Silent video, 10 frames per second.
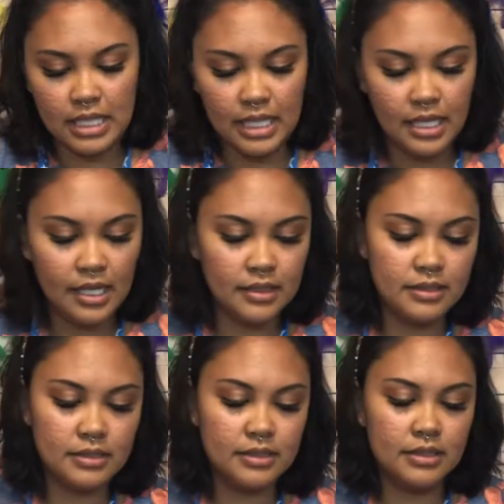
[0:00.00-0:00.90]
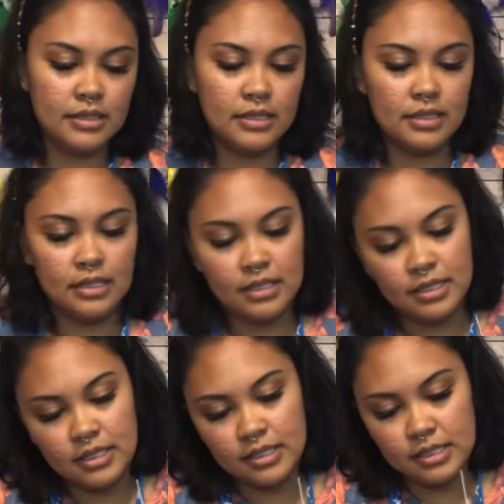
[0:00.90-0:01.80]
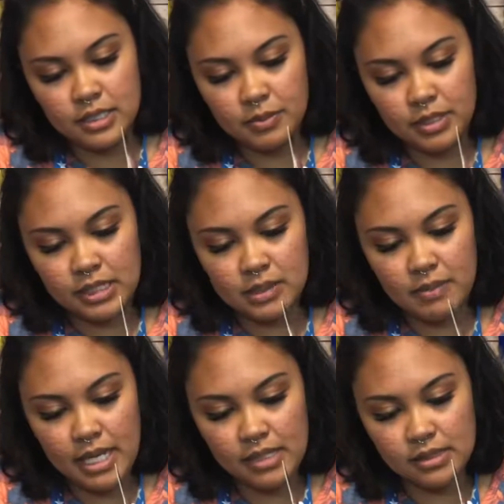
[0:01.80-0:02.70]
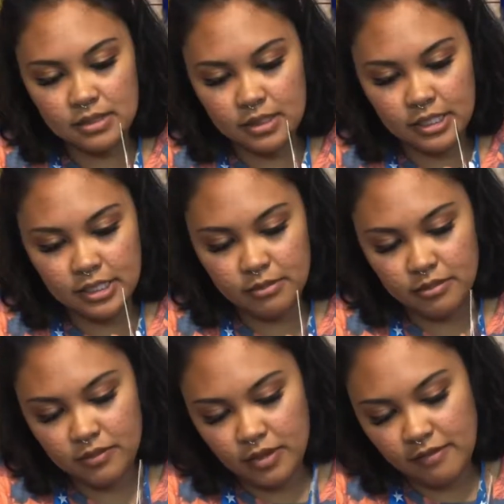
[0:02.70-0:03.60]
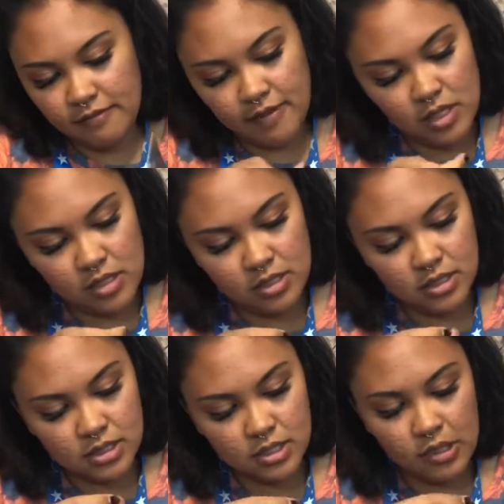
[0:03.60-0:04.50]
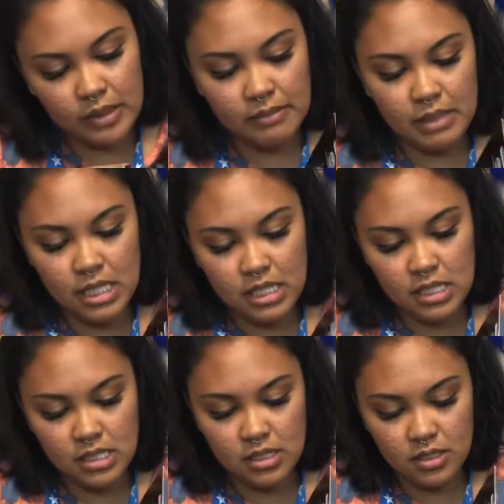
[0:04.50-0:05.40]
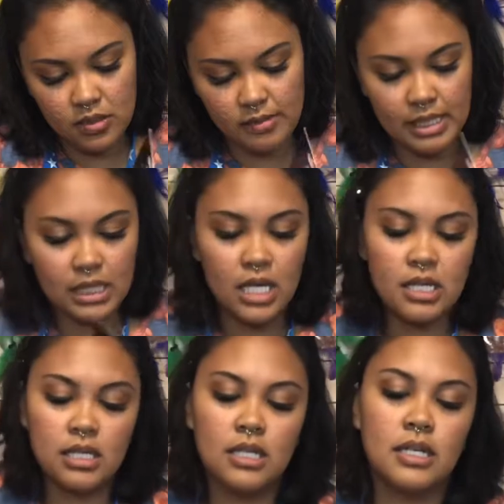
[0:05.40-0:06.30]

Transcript: Ah. Let's put these baggings on here before it falls. Knowing me, knowing my luck.